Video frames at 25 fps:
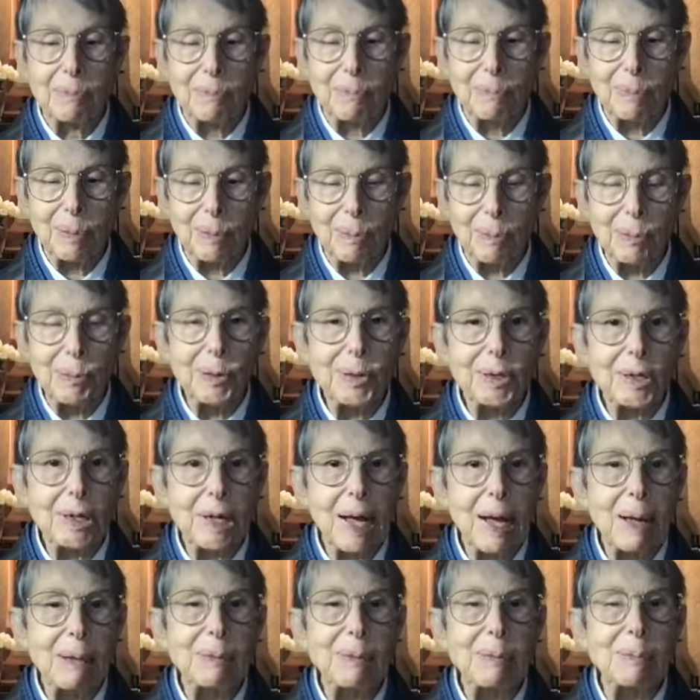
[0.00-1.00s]
purported
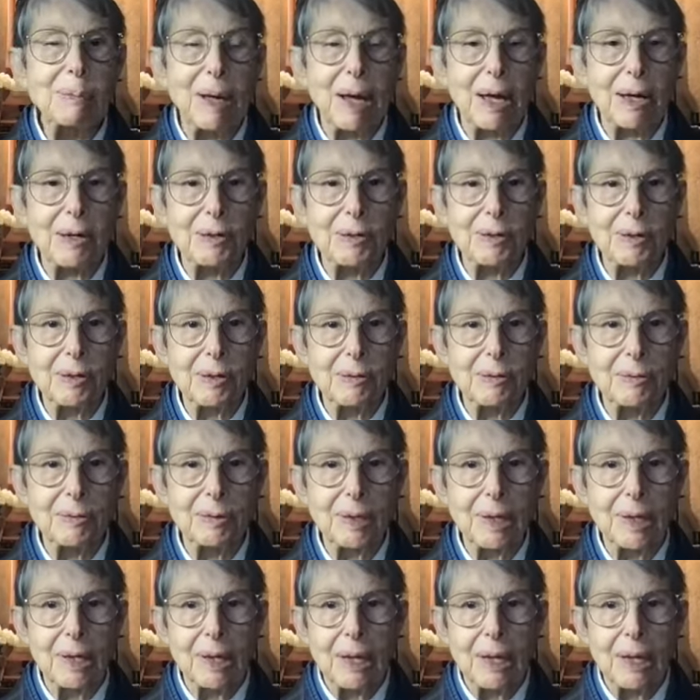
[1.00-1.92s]
habit pattern of